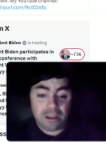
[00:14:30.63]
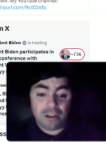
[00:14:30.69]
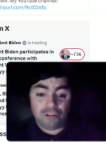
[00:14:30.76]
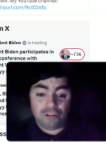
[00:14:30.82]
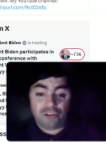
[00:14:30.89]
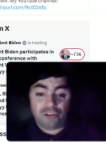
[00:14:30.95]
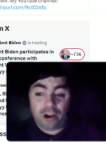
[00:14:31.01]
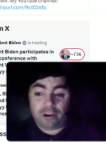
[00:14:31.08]

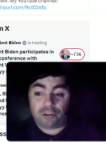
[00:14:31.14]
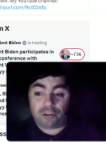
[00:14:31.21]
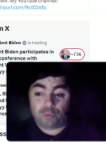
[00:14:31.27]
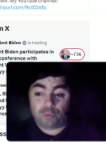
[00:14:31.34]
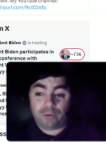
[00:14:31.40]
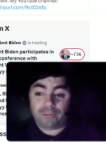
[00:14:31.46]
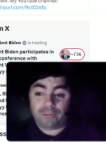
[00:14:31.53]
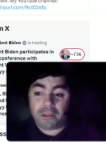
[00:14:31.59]
share this
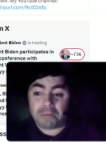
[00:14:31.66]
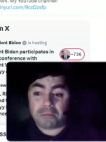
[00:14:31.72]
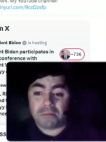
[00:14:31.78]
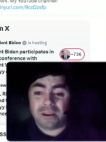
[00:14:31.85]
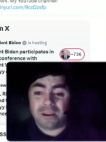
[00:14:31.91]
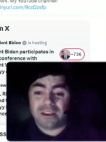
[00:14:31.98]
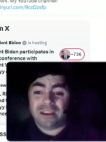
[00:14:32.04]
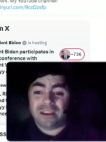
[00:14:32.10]
with them.
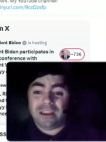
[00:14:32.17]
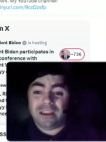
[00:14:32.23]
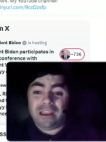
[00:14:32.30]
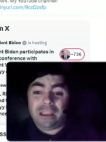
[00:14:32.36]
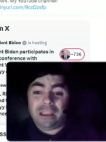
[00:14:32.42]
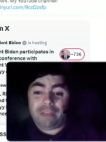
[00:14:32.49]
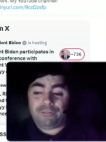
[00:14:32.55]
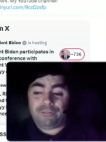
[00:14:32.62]

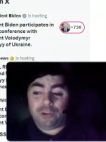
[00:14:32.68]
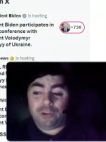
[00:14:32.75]
If